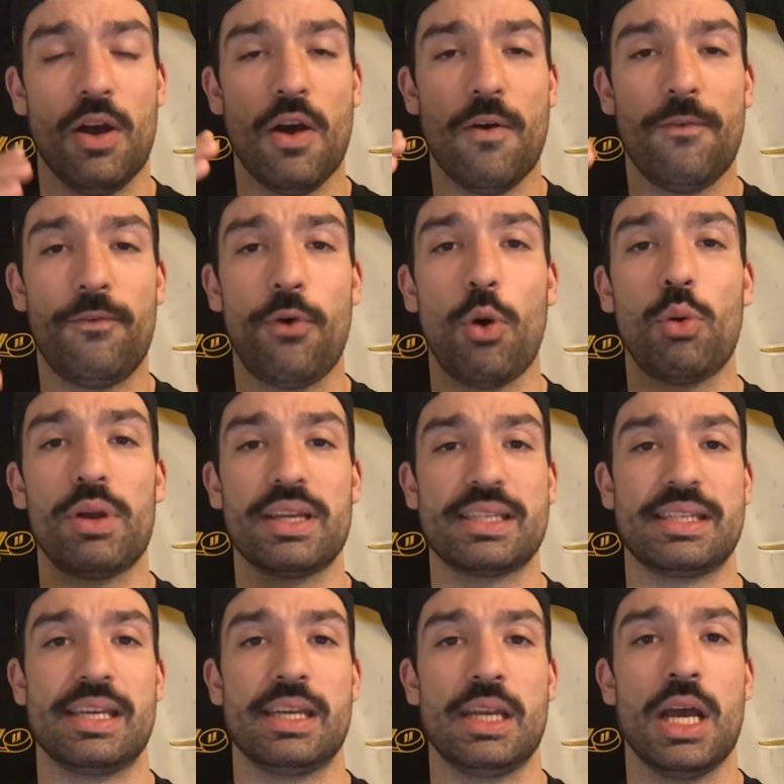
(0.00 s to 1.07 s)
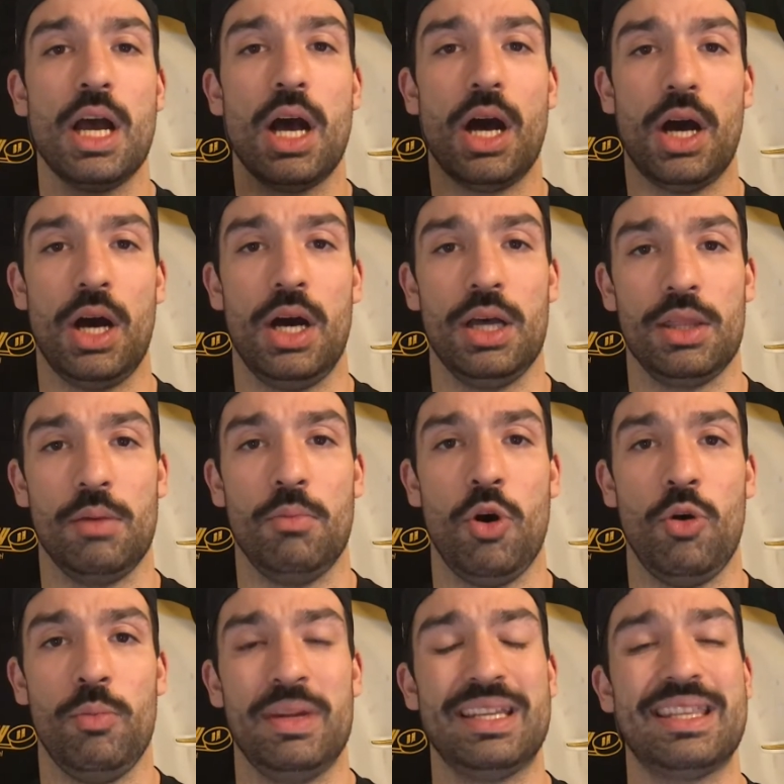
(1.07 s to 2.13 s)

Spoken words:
focus in on the moment.